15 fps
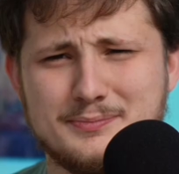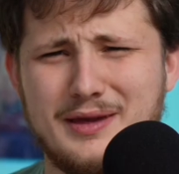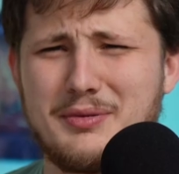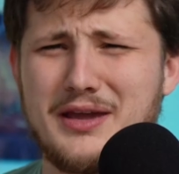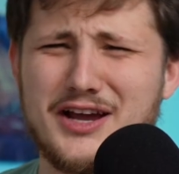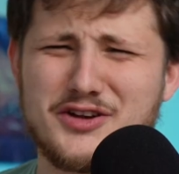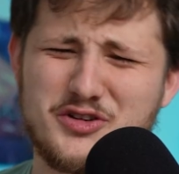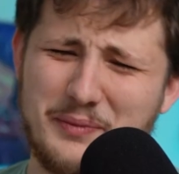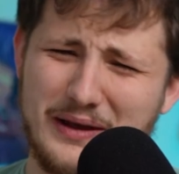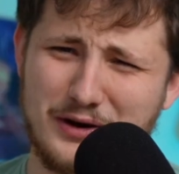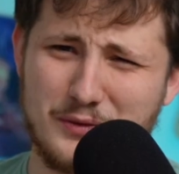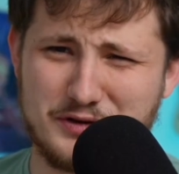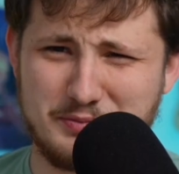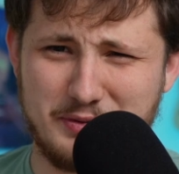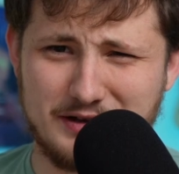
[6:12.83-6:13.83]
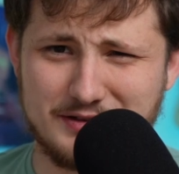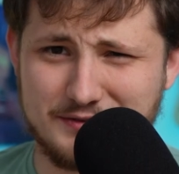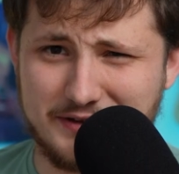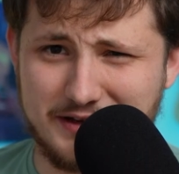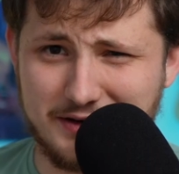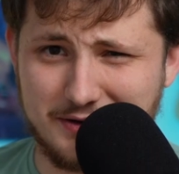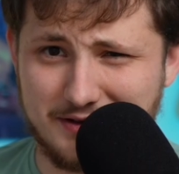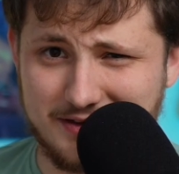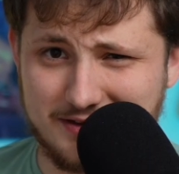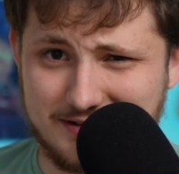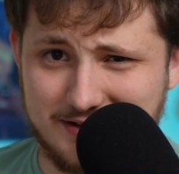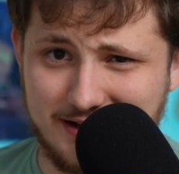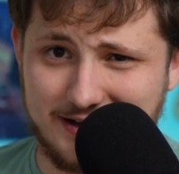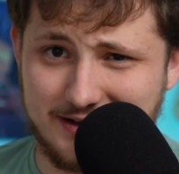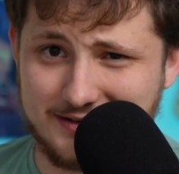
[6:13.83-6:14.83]
Maybe I should make a response video to this
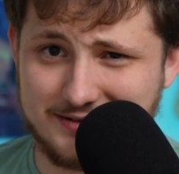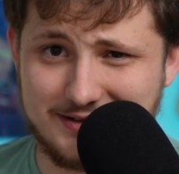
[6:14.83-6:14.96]
guy.